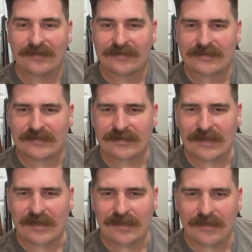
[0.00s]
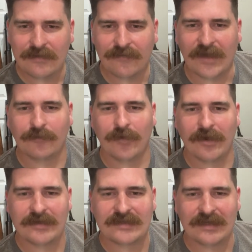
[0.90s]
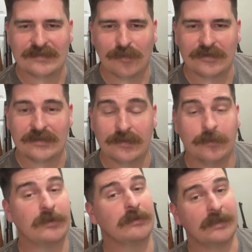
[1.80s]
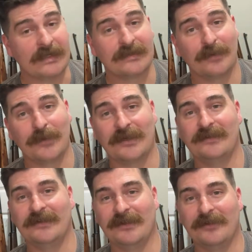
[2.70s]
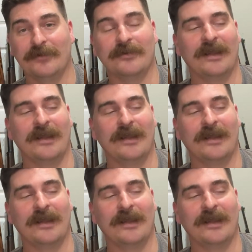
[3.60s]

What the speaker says: Ski, find rare SKS parts to build one. That's not a bad idea either.